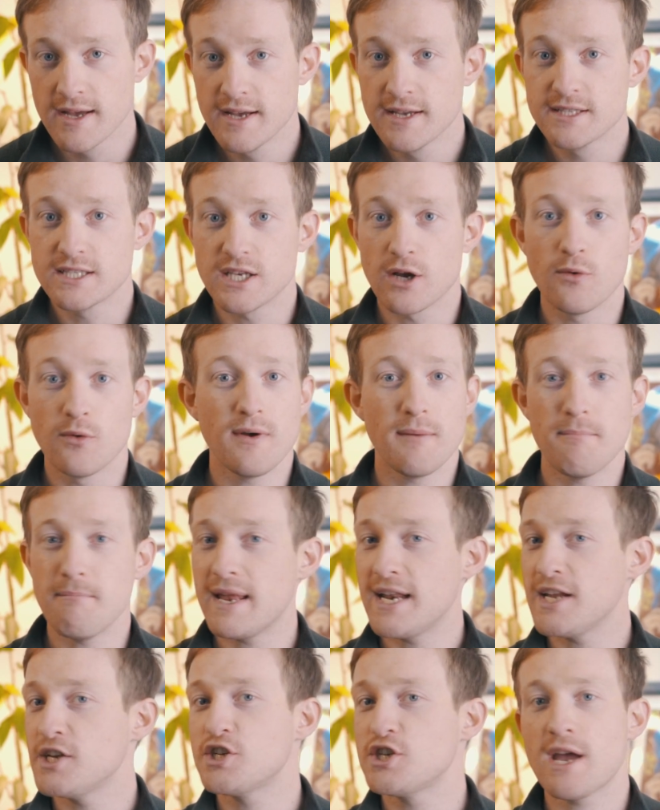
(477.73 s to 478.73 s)
So
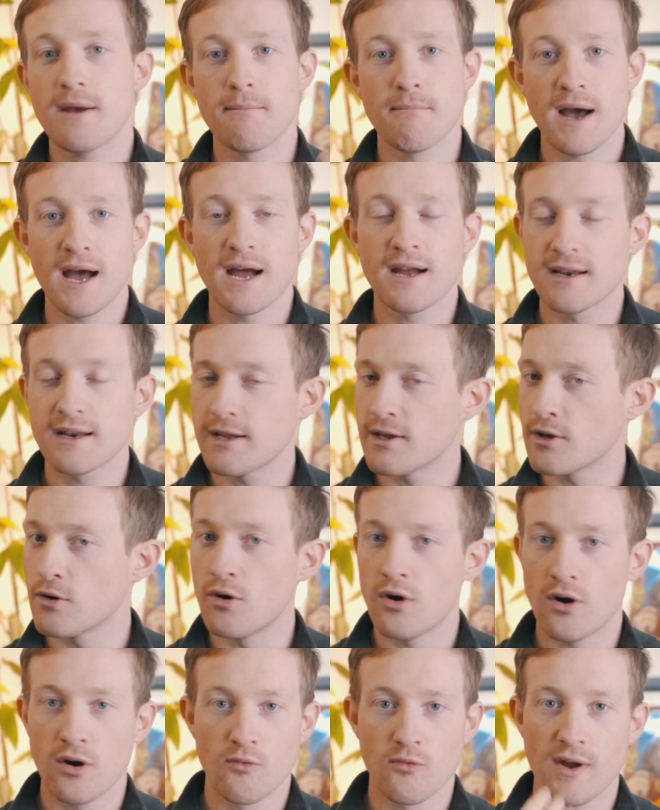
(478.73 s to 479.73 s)
ManyChat marketing
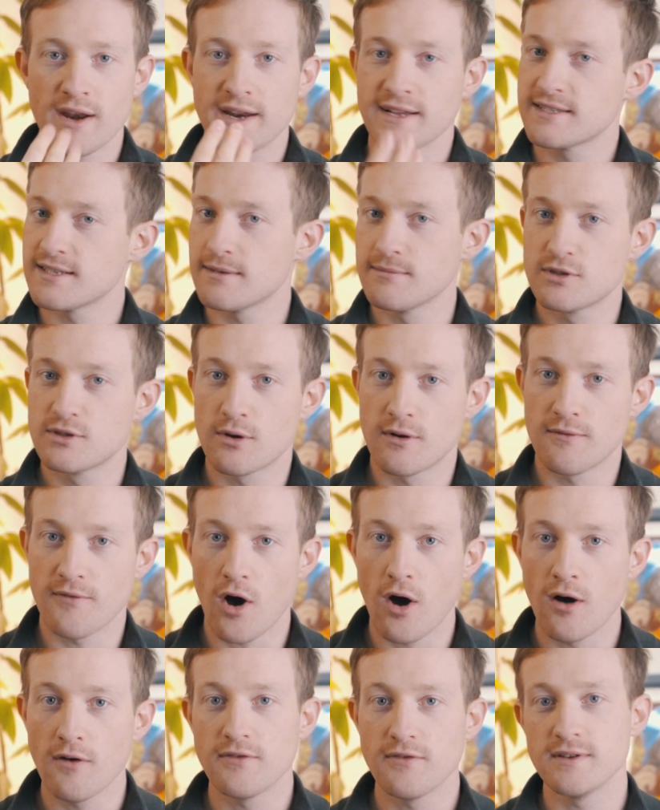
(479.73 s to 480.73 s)
or running some sort of
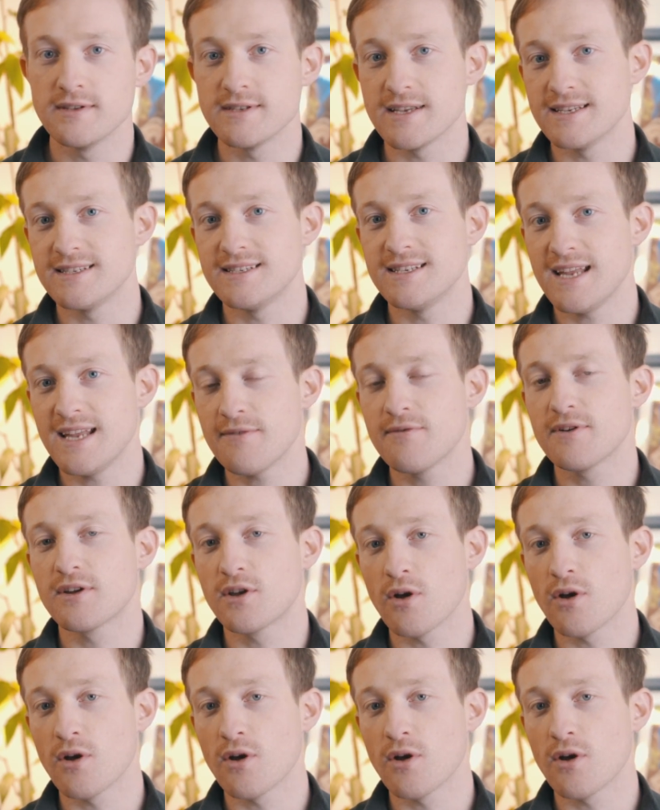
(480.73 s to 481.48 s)
offers is never